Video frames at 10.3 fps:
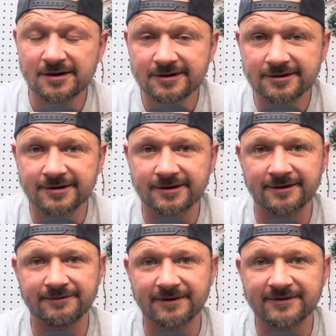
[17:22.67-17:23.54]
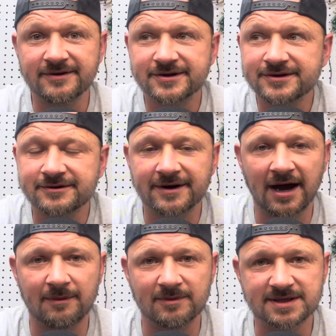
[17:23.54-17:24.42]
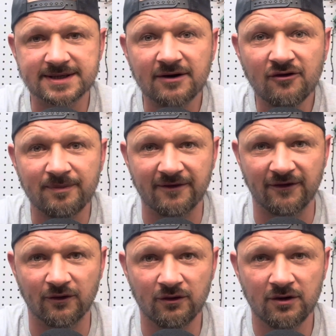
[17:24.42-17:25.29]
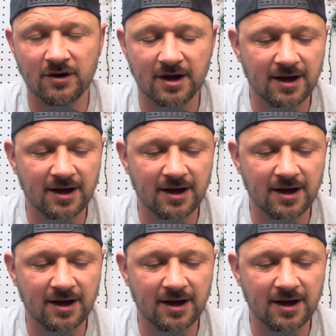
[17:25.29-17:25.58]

Oh, I could have sorted it out myself before.